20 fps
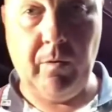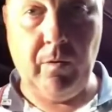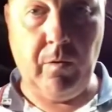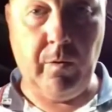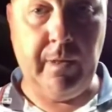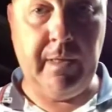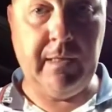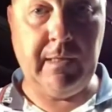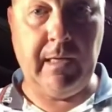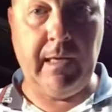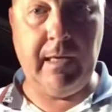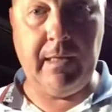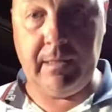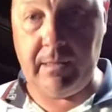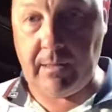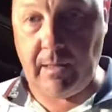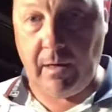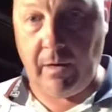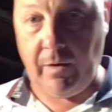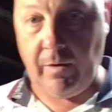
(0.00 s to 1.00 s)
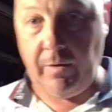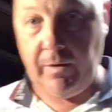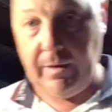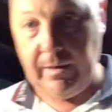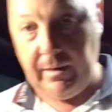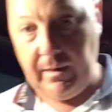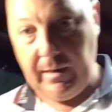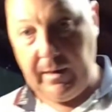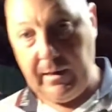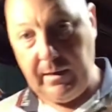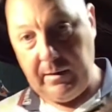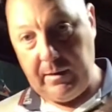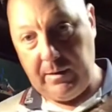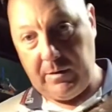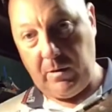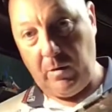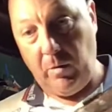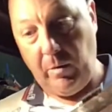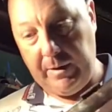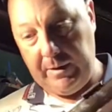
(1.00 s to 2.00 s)
Queensland, so it's
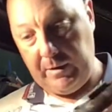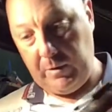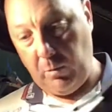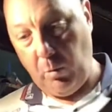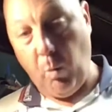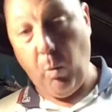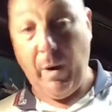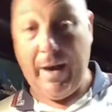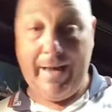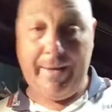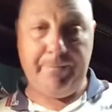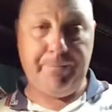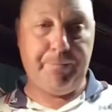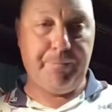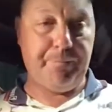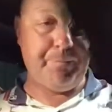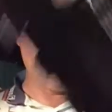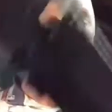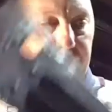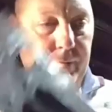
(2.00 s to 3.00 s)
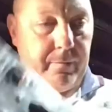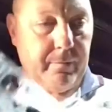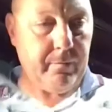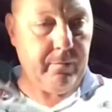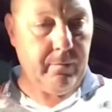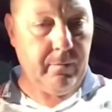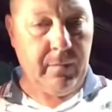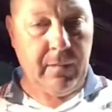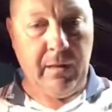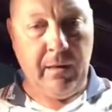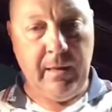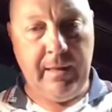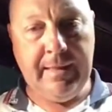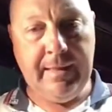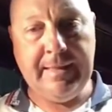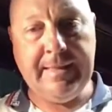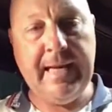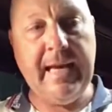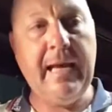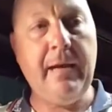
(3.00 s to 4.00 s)
always wet and
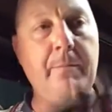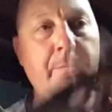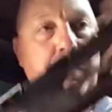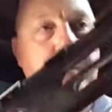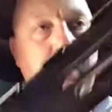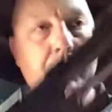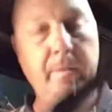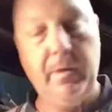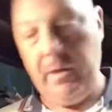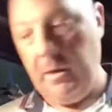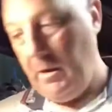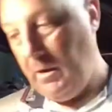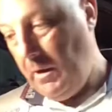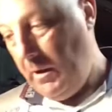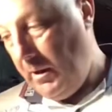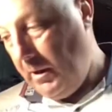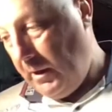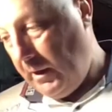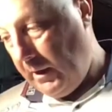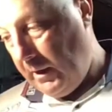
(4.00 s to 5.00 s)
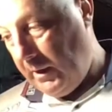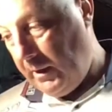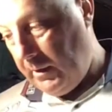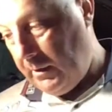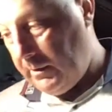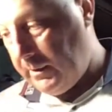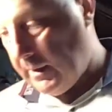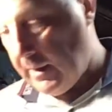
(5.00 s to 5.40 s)
damp, and